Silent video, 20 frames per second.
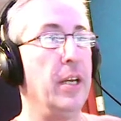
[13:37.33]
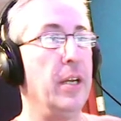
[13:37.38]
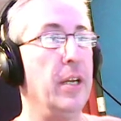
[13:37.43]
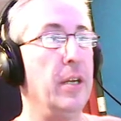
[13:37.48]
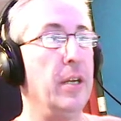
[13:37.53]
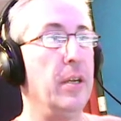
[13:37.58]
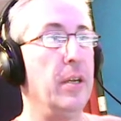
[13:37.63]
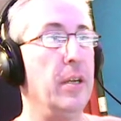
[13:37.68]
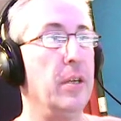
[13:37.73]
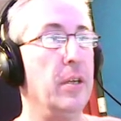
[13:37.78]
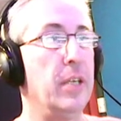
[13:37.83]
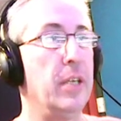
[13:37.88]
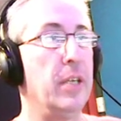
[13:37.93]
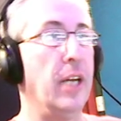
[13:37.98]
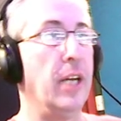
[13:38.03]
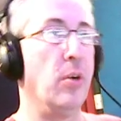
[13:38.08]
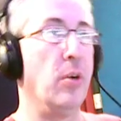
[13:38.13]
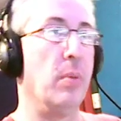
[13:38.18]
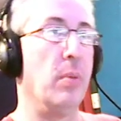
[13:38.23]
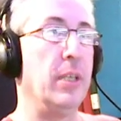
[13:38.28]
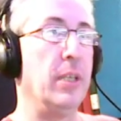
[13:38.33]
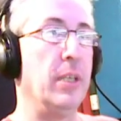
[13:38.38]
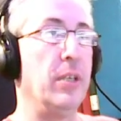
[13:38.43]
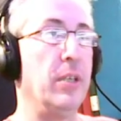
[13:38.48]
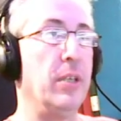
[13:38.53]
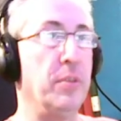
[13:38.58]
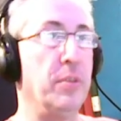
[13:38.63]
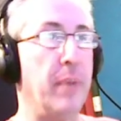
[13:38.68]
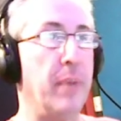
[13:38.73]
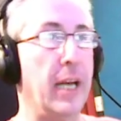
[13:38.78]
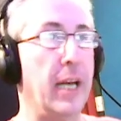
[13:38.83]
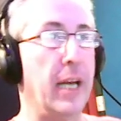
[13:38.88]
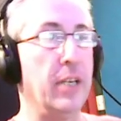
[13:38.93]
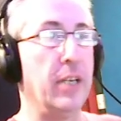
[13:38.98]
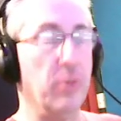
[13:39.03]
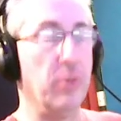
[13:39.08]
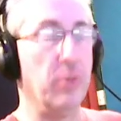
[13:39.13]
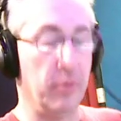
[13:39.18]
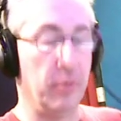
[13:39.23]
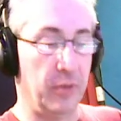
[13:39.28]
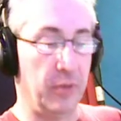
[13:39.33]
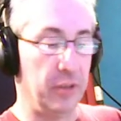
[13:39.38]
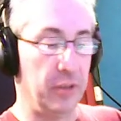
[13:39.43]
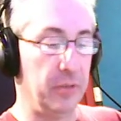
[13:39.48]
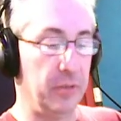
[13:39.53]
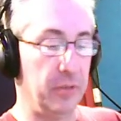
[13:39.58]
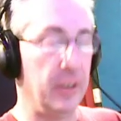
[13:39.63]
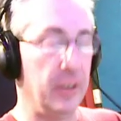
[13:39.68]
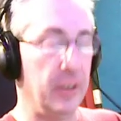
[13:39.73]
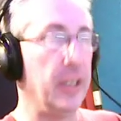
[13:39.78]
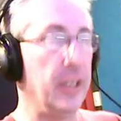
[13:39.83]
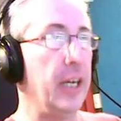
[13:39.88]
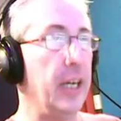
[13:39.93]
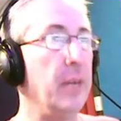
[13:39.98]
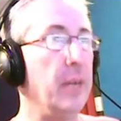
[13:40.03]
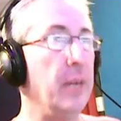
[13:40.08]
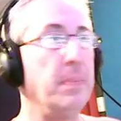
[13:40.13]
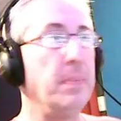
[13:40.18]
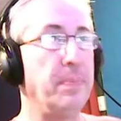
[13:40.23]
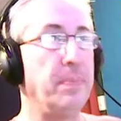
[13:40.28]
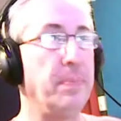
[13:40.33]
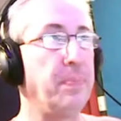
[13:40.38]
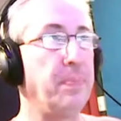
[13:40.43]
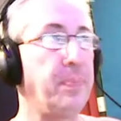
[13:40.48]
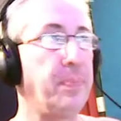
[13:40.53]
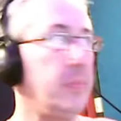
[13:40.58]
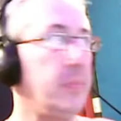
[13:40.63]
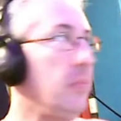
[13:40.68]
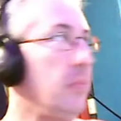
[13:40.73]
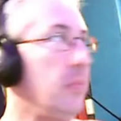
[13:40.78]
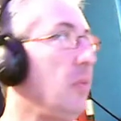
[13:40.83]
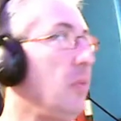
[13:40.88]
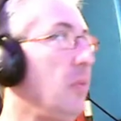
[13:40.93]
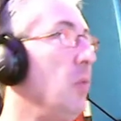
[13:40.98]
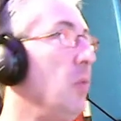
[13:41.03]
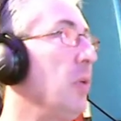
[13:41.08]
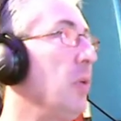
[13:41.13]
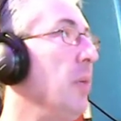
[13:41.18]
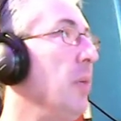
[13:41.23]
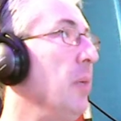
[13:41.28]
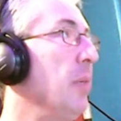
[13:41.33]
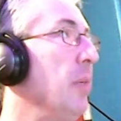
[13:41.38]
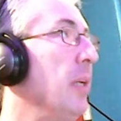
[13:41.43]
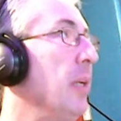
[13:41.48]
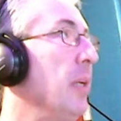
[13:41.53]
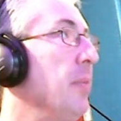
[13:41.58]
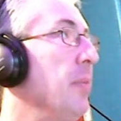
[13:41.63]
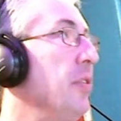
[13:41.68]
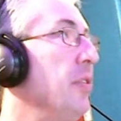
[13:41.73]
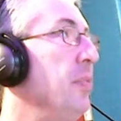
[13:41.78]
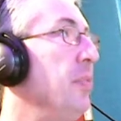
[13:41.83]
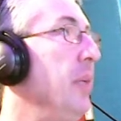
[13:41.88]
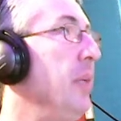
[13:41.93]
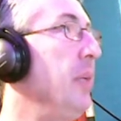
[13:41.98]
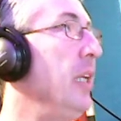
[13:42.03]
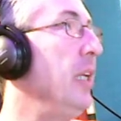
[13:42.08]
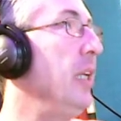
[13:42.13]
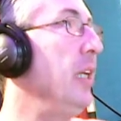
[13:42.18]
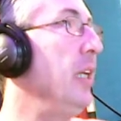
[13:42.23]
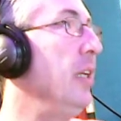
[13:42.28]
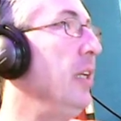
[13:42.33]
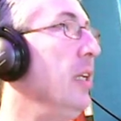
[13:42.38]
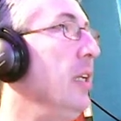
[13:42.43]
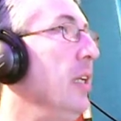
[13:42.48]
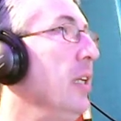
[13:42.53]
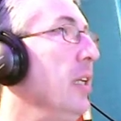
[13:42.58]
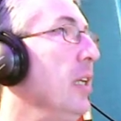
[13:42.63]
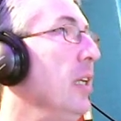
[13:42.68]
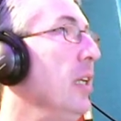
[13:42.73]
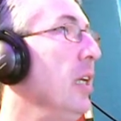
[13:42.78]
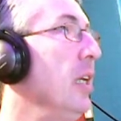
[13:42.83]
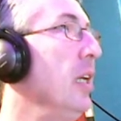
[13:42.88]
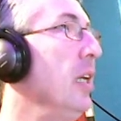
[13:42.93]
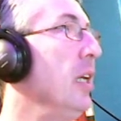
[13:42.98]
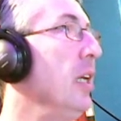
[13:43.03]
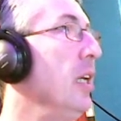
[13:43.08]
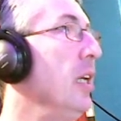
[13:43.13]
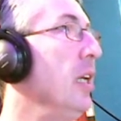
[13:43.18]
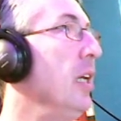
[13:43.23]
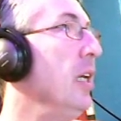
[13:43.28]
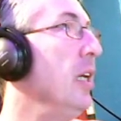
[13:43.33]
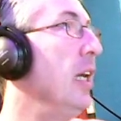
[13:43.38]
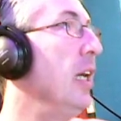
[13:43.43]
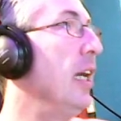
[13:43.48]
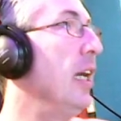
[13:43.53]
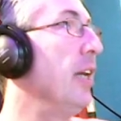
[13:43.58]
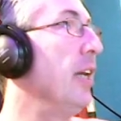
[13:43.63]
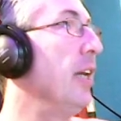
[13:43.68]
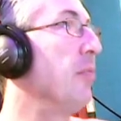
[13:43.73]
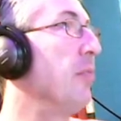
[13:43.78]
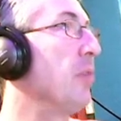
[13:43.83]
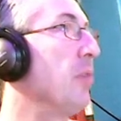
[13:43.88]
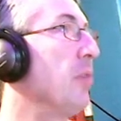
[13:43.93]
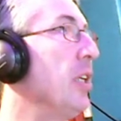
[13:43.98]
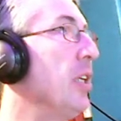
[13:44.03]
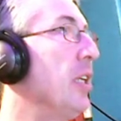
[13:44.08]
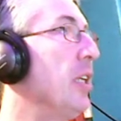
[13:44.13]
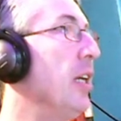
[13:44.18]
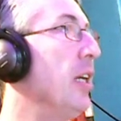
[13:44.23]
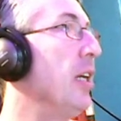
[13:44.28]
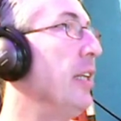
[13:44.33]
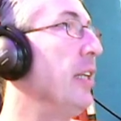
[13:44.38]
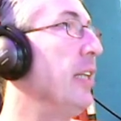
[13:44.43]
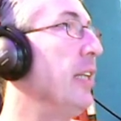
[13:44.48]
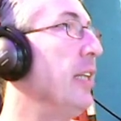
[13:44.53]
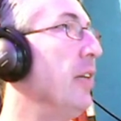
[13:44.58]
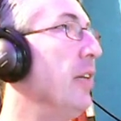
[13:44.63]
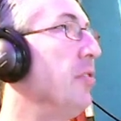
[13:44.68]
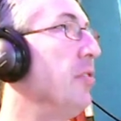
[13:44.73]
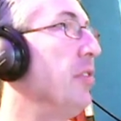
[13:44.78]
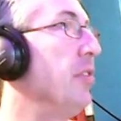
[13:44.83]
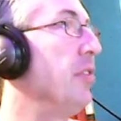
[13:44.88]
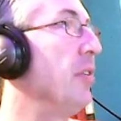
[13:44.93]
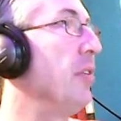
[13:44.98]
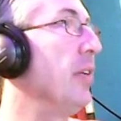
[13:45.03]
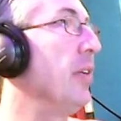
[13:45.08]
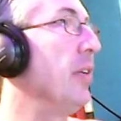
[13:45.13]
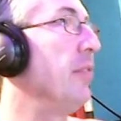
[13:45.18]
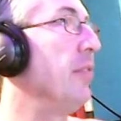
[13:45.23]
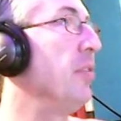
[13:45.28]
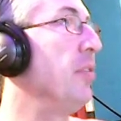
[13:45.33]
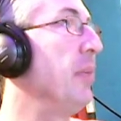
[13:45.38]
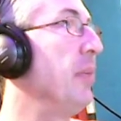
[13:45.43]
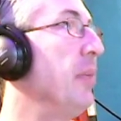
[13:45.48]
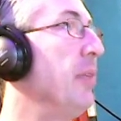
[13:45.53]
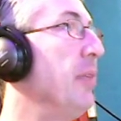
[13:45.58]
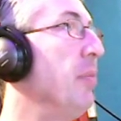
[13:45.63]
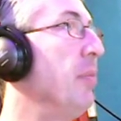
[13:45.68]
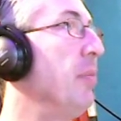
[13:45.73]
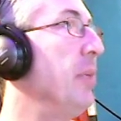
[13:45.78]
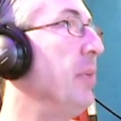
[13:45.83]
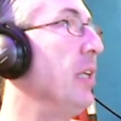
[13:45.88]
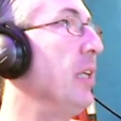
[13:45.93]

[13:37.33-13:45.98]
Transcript: Okay, normally goes back into a verse right there. We're going to bring up the speed and we're going to cut it down so you don't have so many repeats.